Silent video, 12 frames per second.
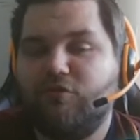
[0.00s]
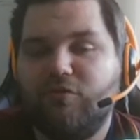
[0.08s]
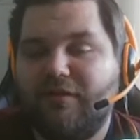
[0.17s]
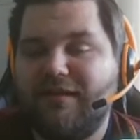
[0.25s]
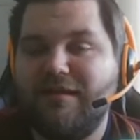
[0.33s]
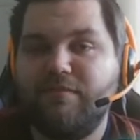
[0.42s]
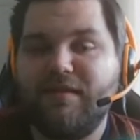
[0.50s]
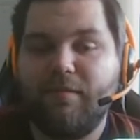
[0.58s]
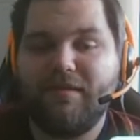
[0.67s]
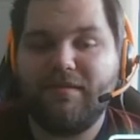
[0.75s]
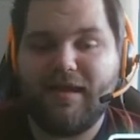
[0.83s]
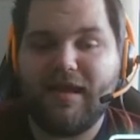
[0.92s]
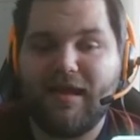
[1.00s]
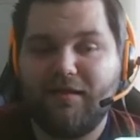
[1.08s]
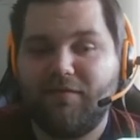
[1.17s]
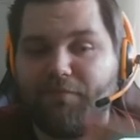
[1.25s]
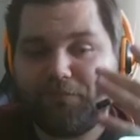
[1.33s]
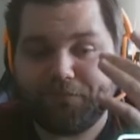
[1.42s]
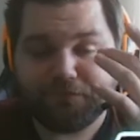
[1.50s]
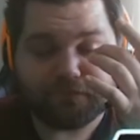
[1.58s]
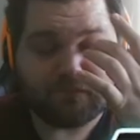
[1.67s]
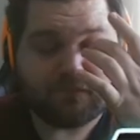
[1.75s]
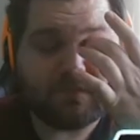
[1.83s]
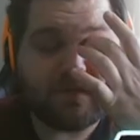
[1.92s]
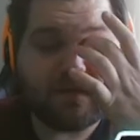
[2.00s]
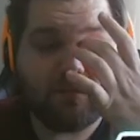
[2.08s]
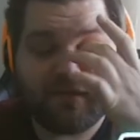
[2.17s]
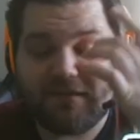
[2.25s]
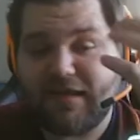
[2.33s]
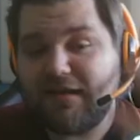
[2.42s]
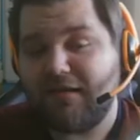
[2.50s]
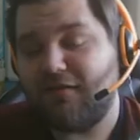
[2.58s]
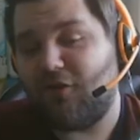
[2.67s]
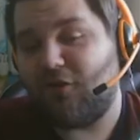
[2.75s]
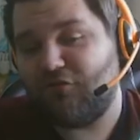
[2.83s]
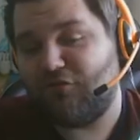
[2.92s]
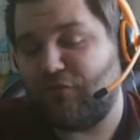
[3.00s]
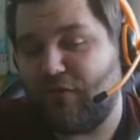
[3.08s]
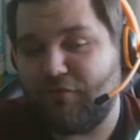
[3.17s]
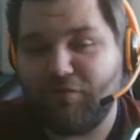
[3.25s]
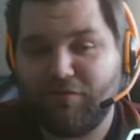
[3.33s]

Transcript: keep them in the hand. But then also,